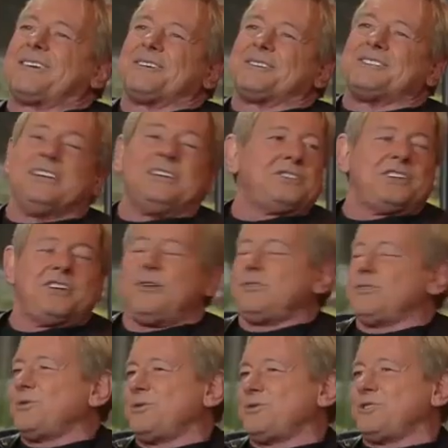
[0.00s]
Uncle Gene,
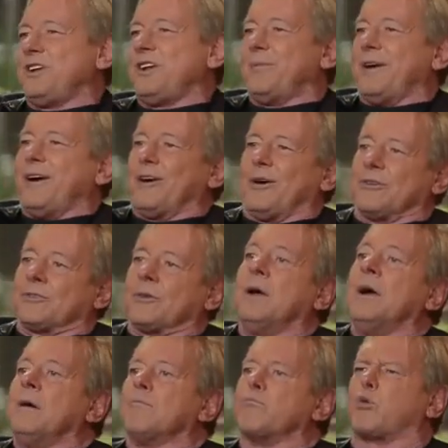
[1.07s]
Judo Jean LaBelle goes,
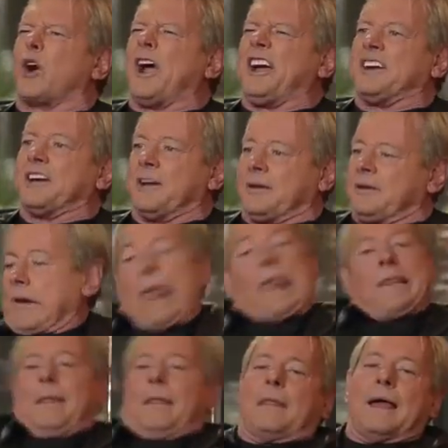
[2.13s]
break it.
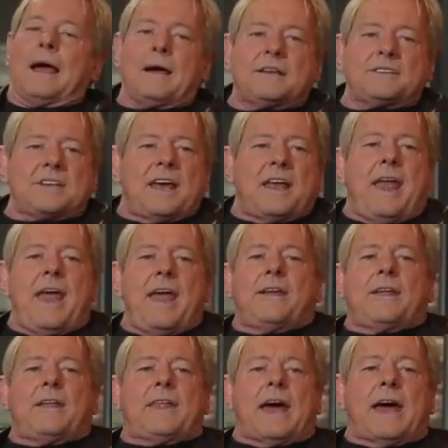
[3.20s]
That was at the
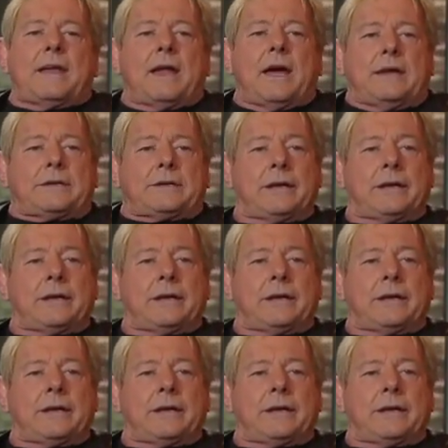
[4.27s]
end of that night.